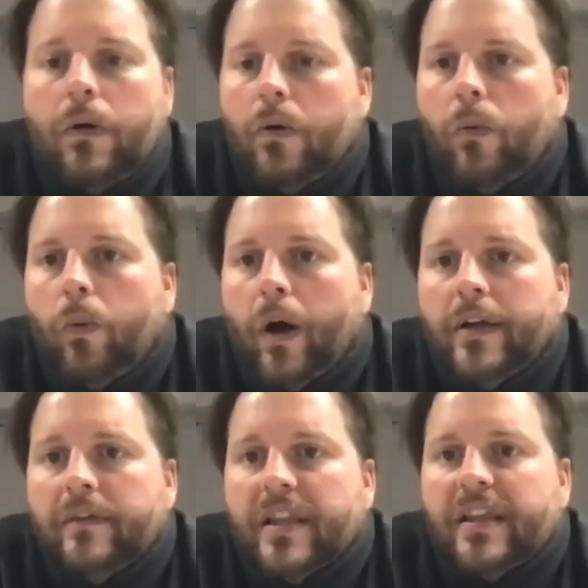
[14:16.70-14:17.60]

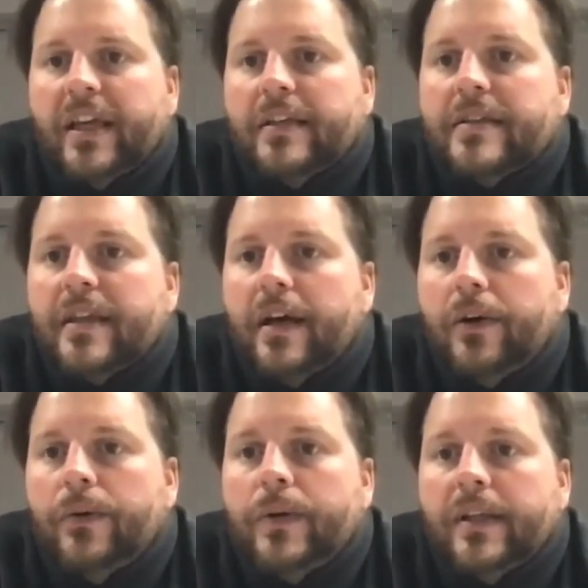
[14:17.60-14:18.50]
One of the things,
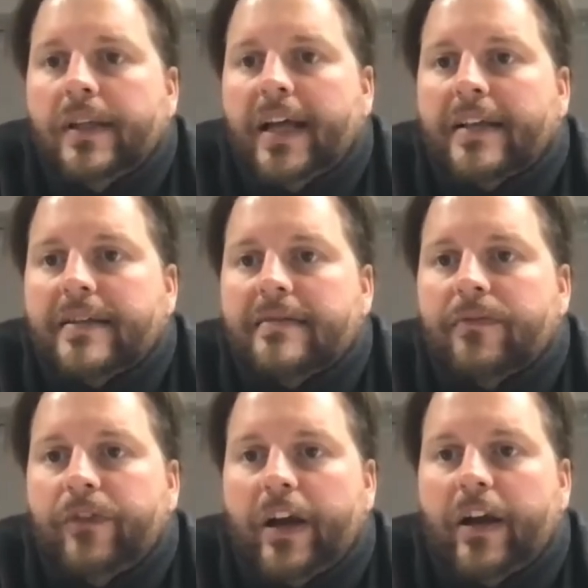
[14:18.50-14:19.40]
though, that's
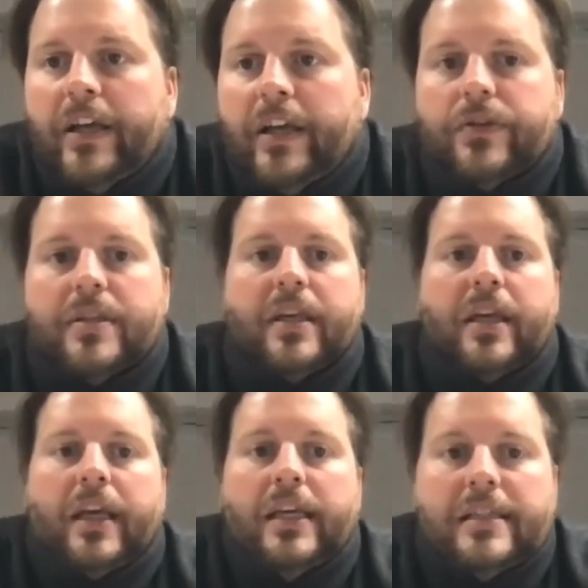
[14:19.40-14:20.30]
very
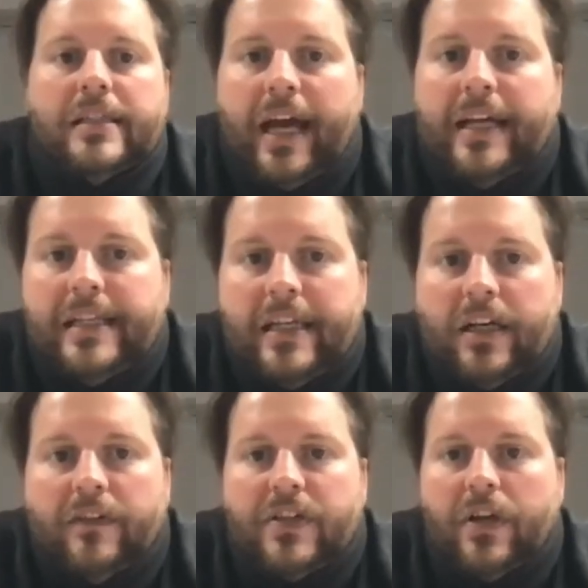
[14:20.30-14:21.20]
interesting is the
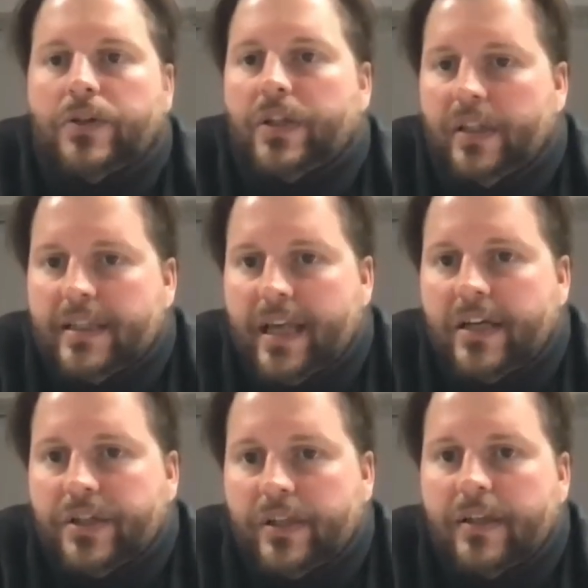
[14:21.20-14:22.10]
idea of
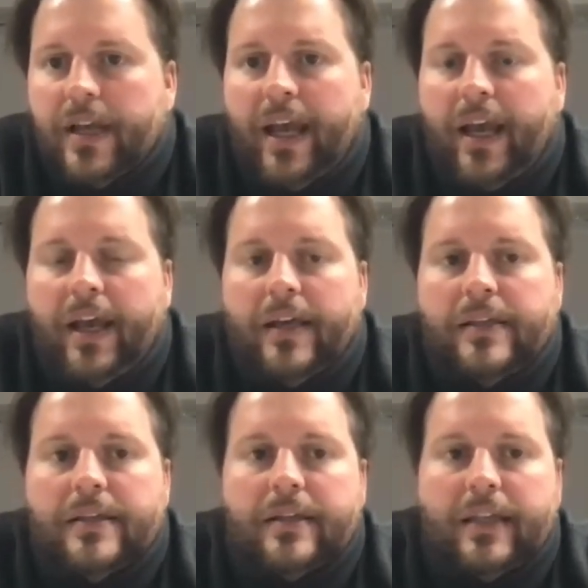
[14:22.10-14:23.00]
socialization
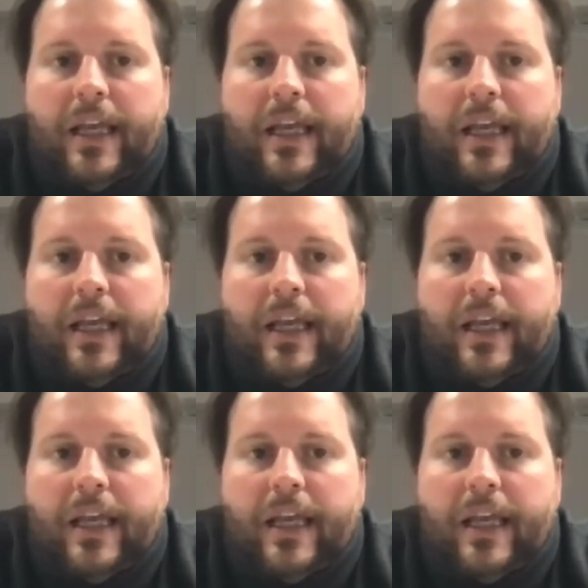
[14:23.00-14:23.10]
and the